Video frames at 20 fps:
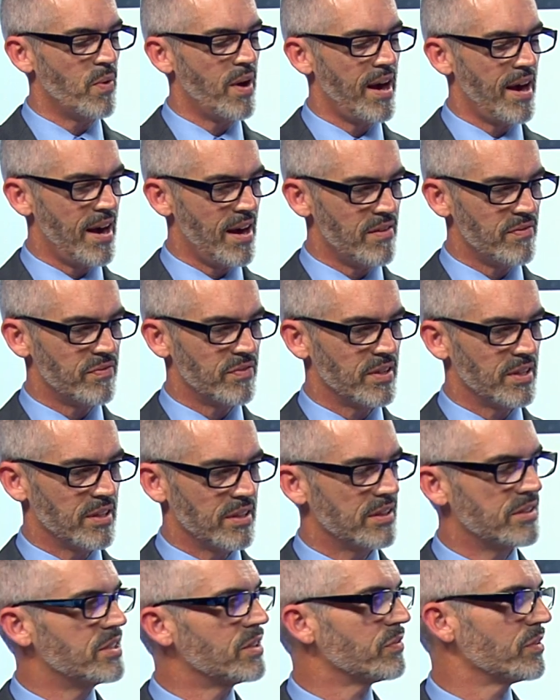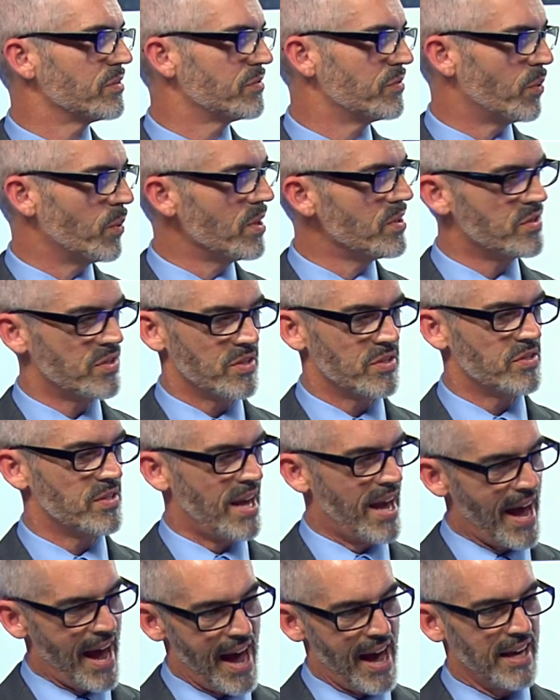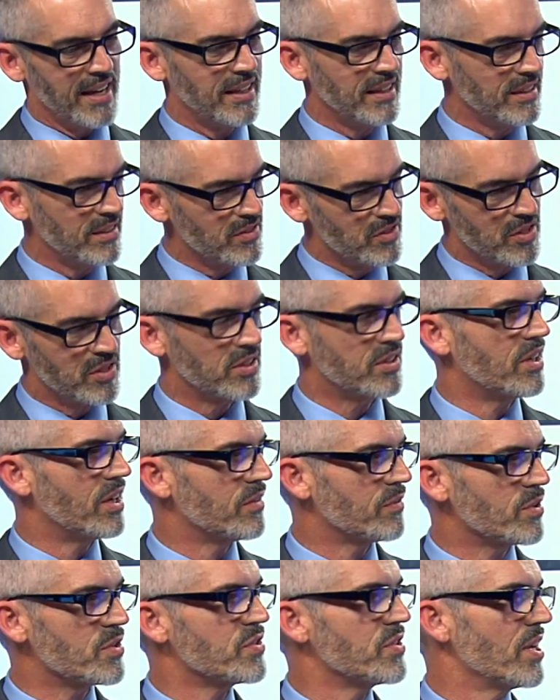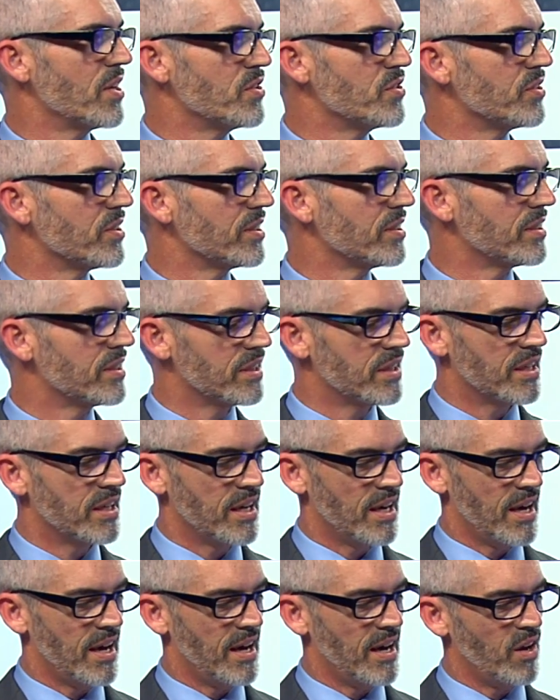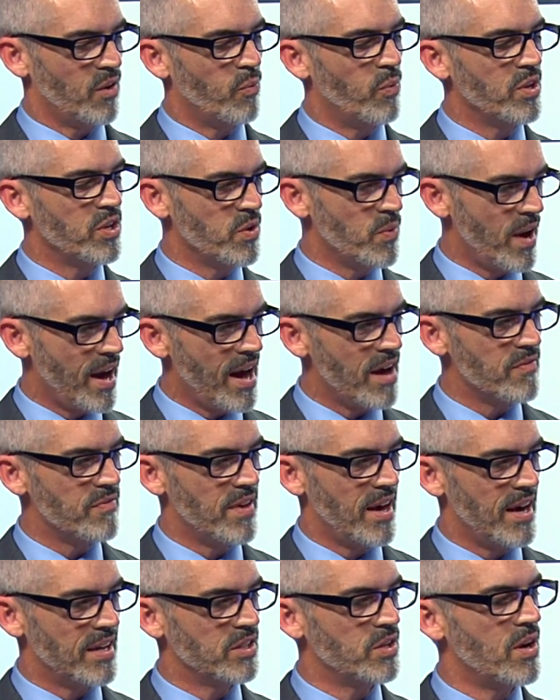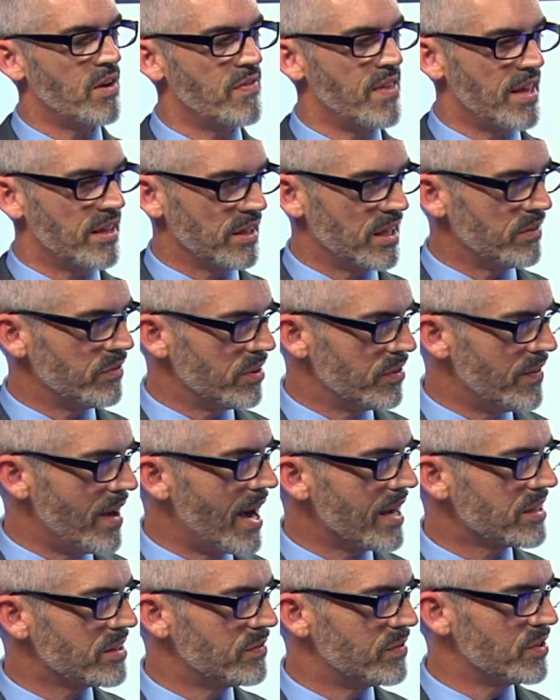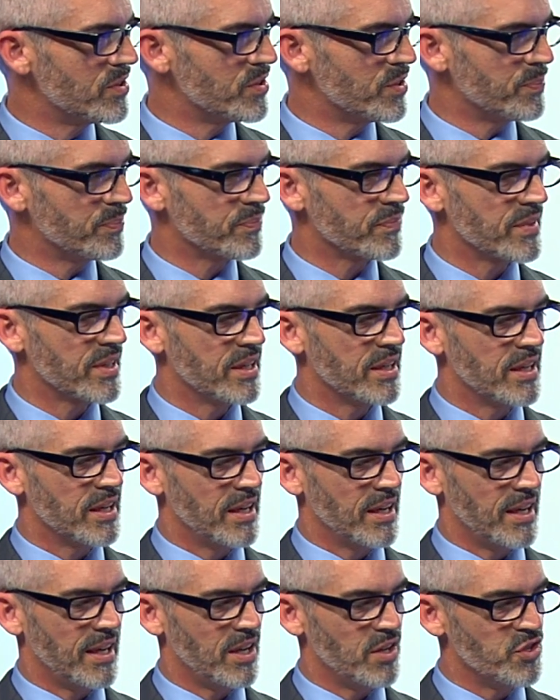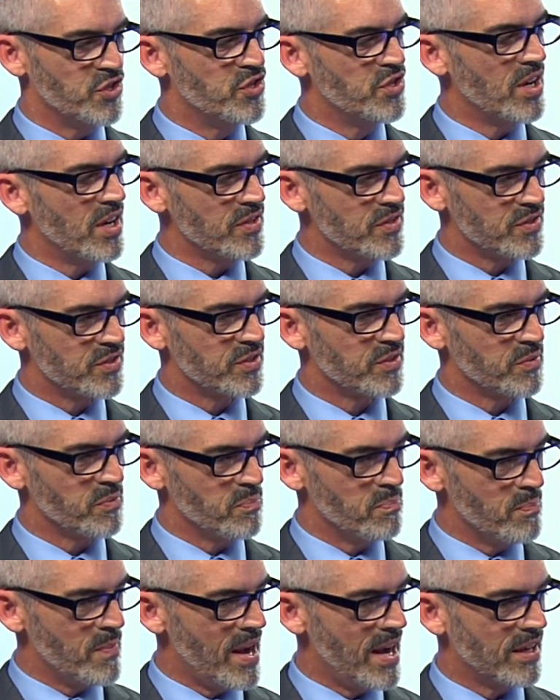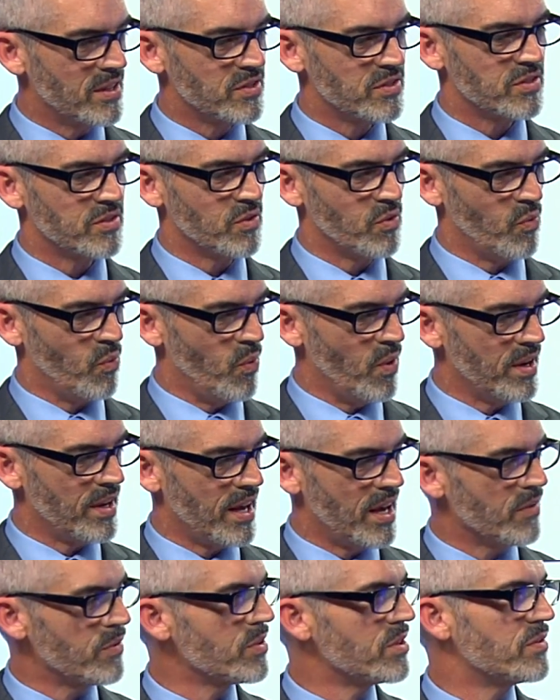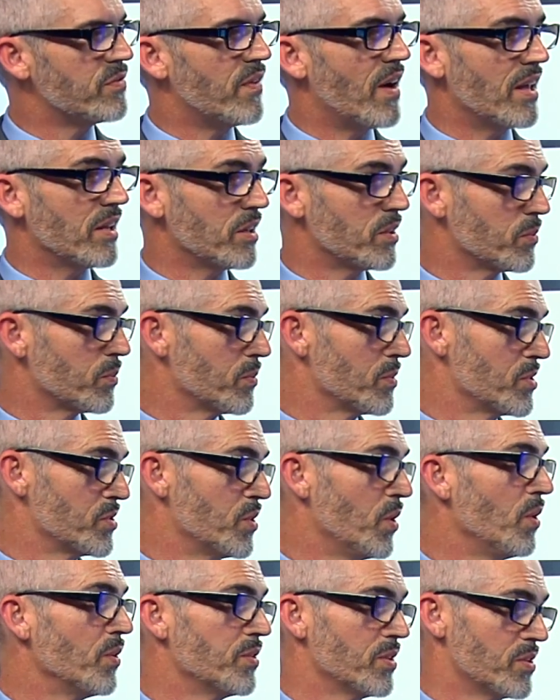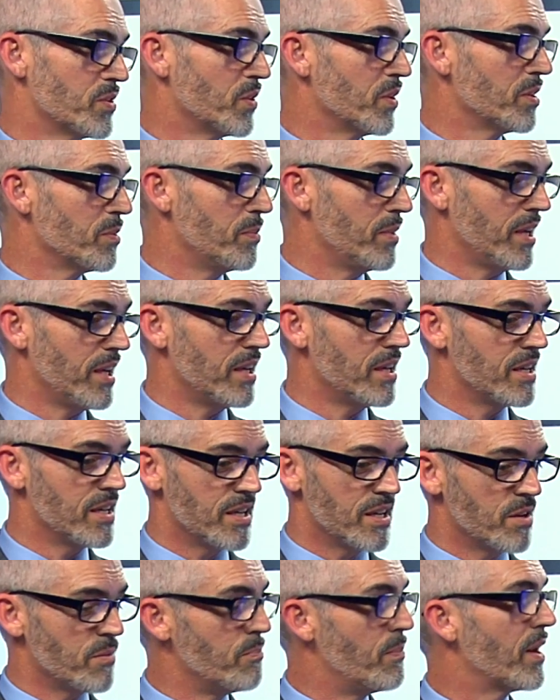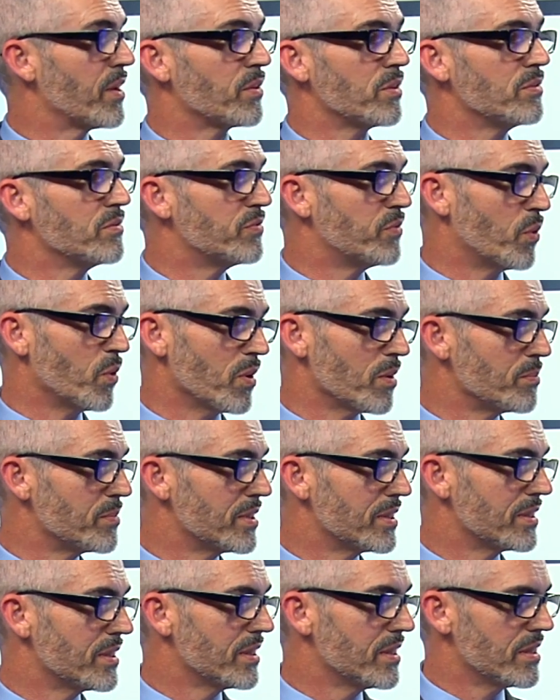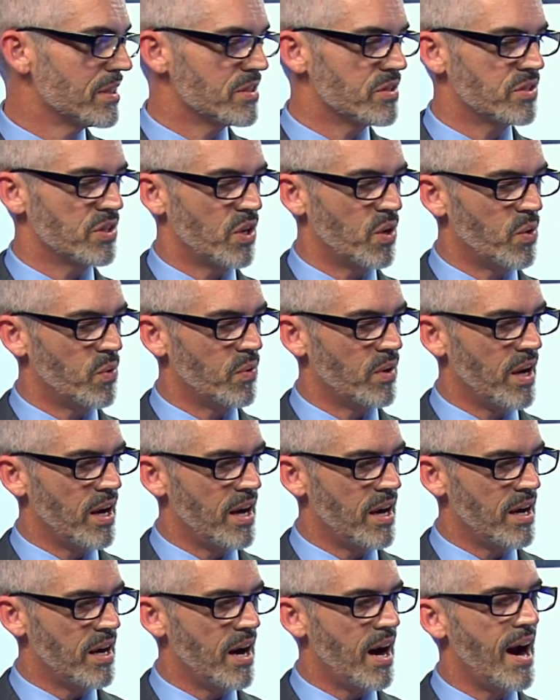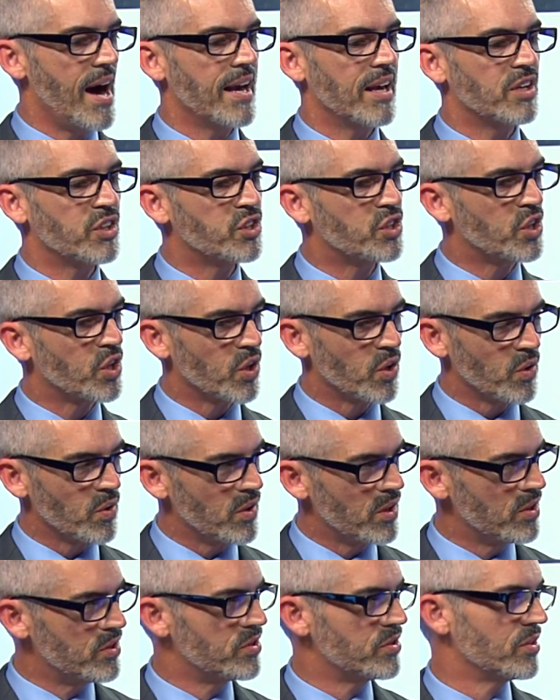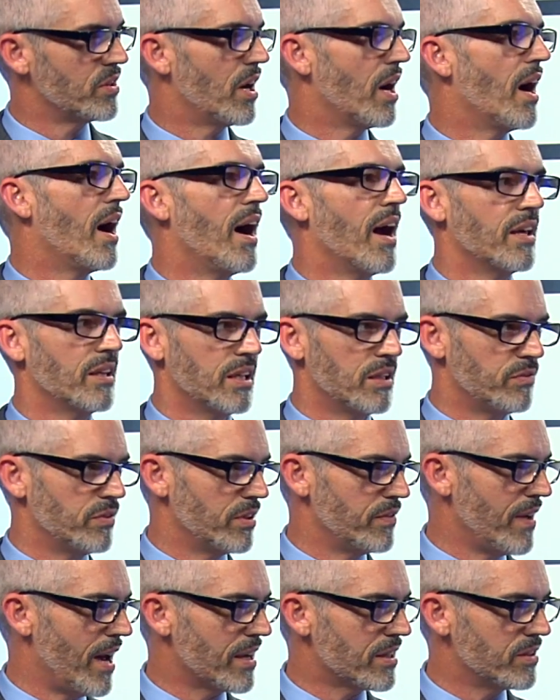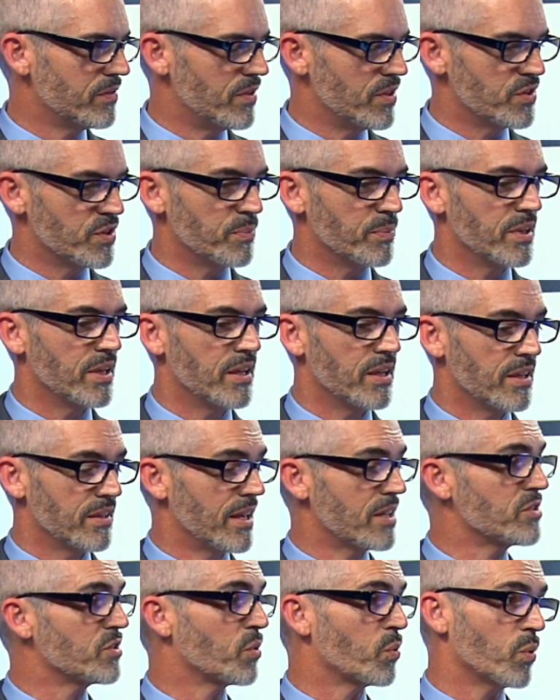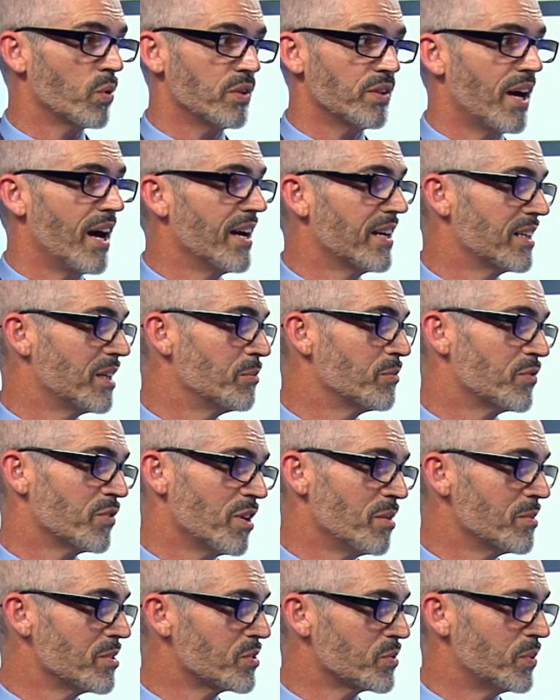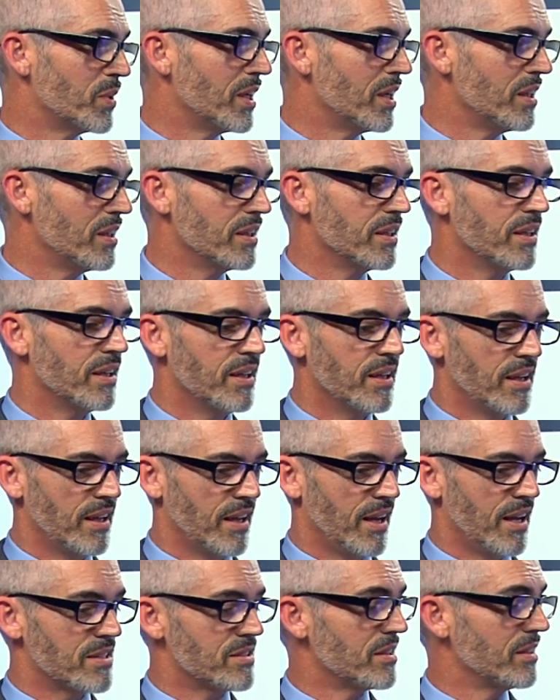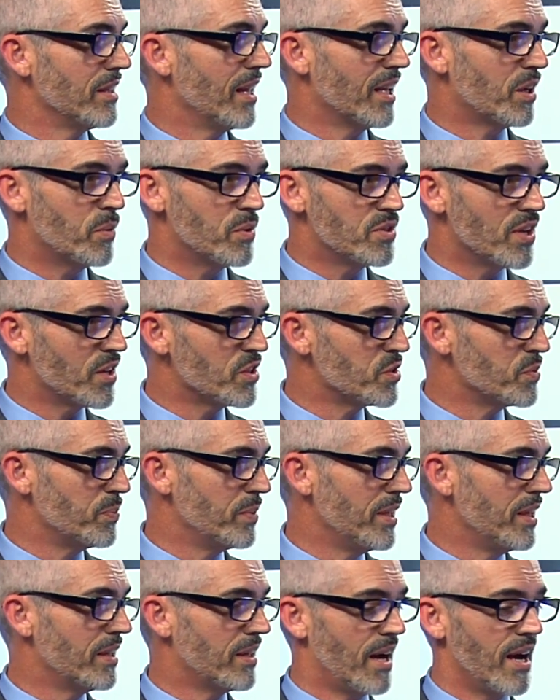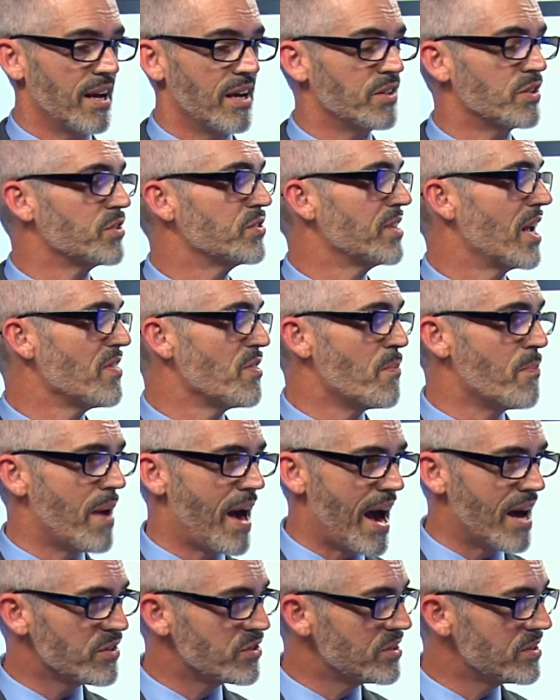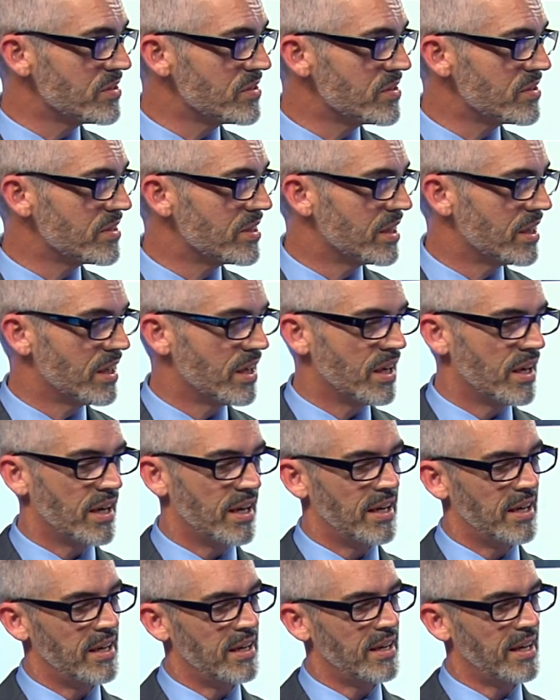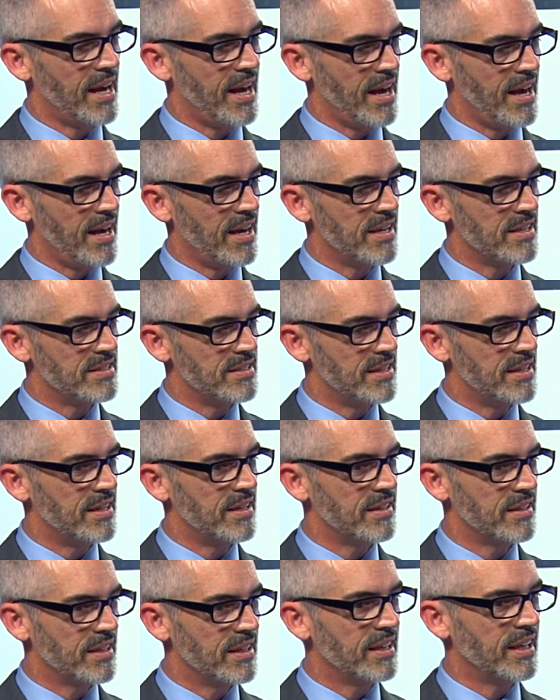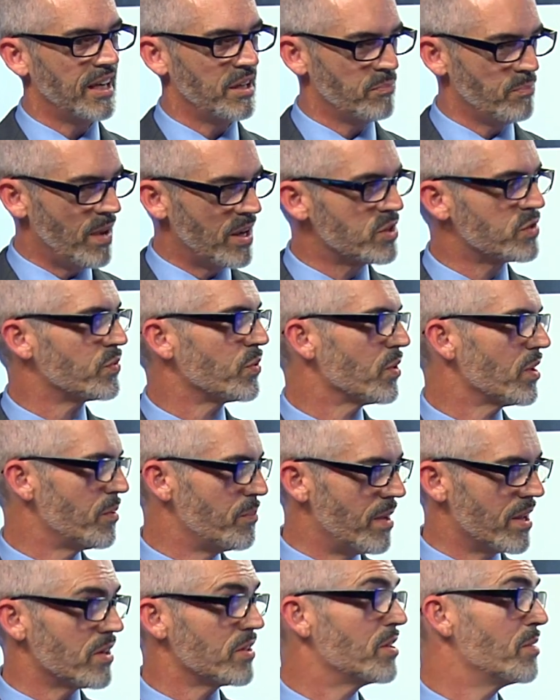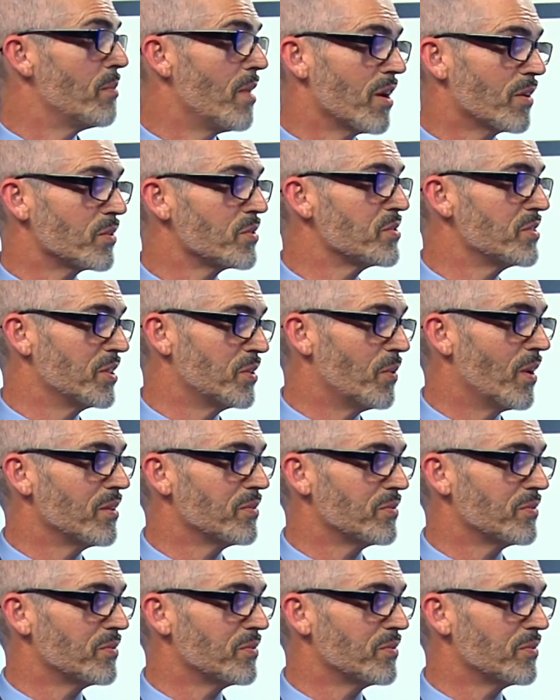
have different voices adding to the conversation. When you have that and you have that level of activism, it just makes whatever the final result is going to be better informed. So I encourage a high level of activism. That's the world I come from as well. It's the language I speak. I understand the passions, and it makes for a better democracy, quite